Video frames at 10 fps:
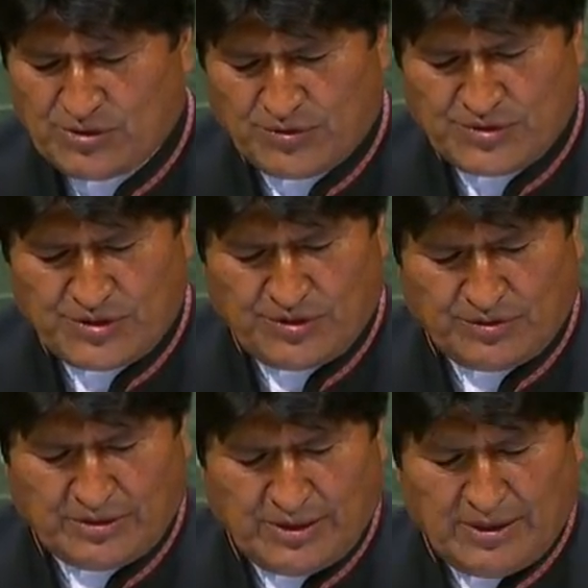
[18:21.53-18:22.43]
We
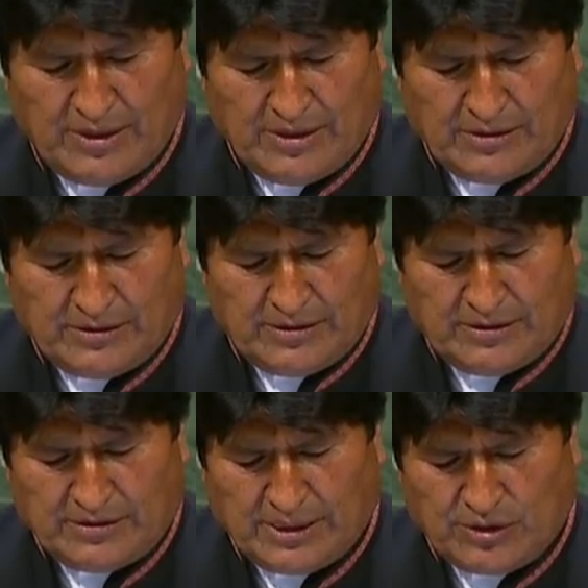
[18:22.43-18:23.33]
reiterate
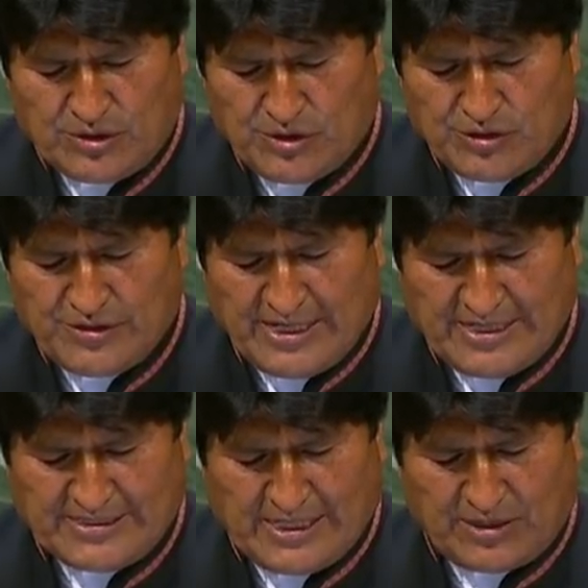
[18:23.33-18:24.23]
our support
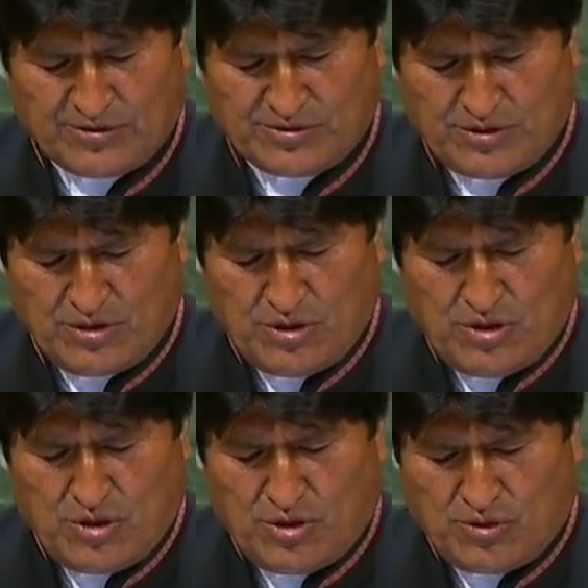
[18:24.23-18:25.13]
for a
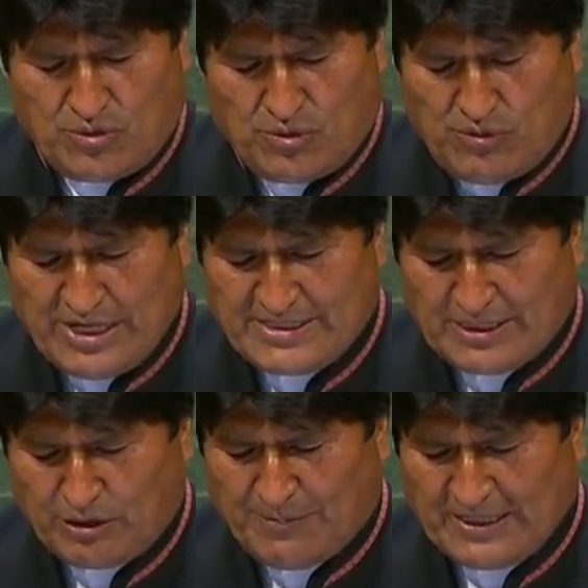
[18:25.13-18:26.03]
two-state
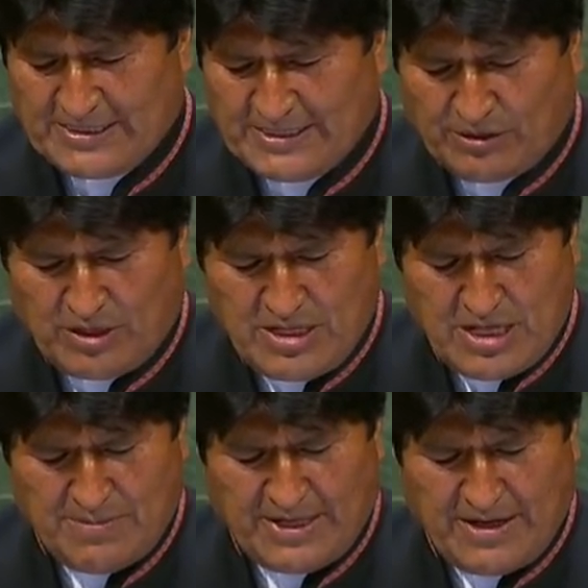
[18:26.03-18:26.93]
solution,
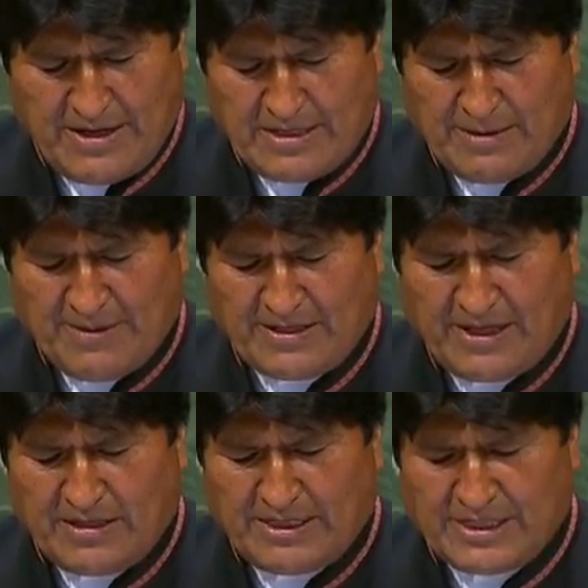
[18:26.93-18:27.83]
with a
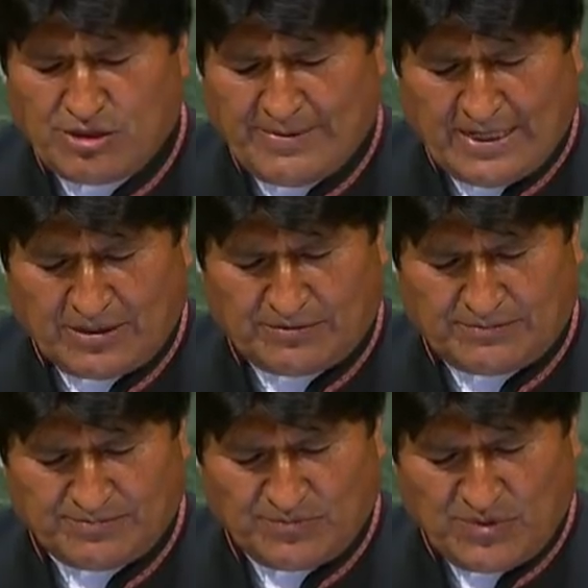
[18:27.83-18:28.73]
Palestinian
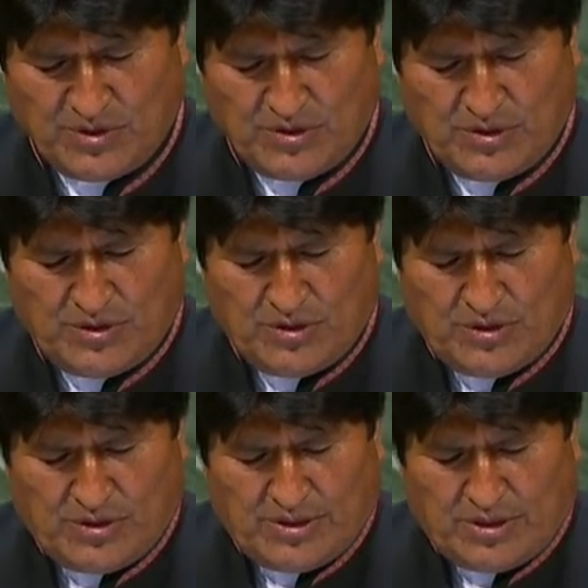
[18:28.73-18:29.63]
state that is
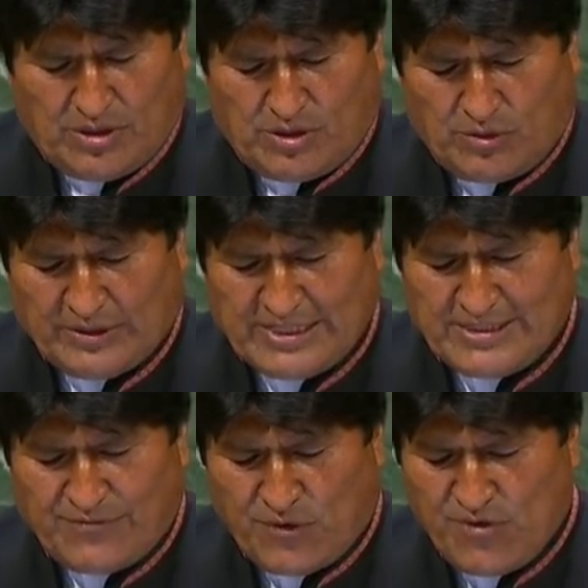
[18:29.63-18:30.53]
free, independent,
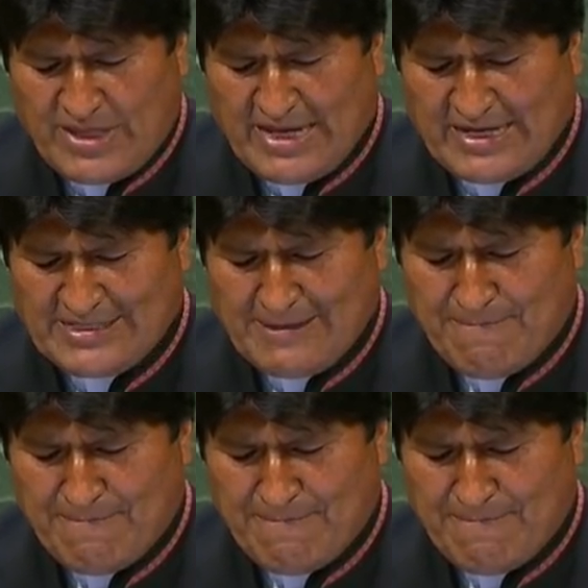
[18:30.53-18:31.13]
and sovereign,